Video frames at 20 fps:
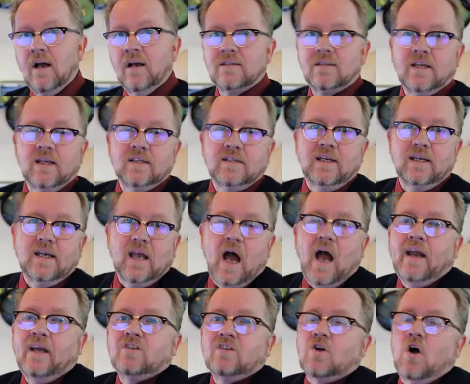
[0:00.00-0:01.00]

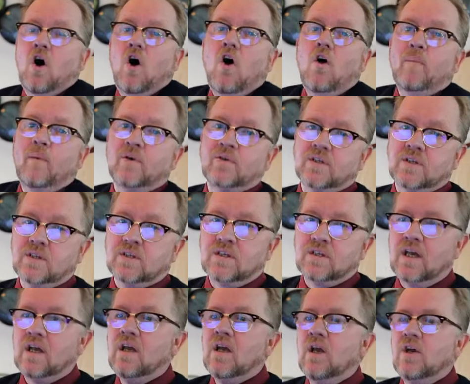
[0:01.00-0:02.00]
69 is almost a
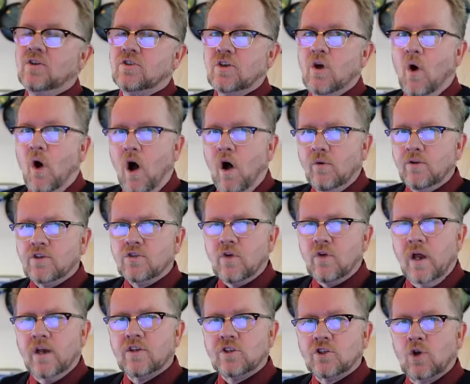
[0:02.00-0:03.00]
C. So always
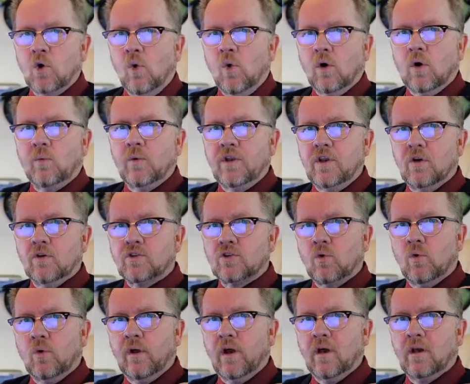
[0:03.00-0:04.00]
try to score when you're
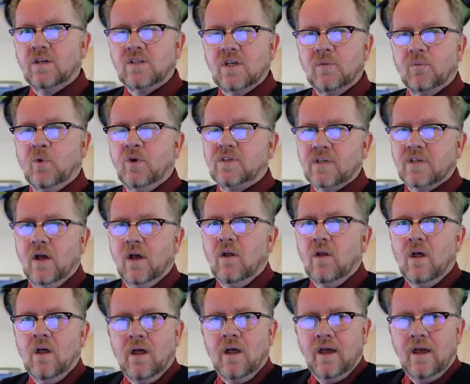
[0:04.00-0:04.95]
scoring on a 10-point scale.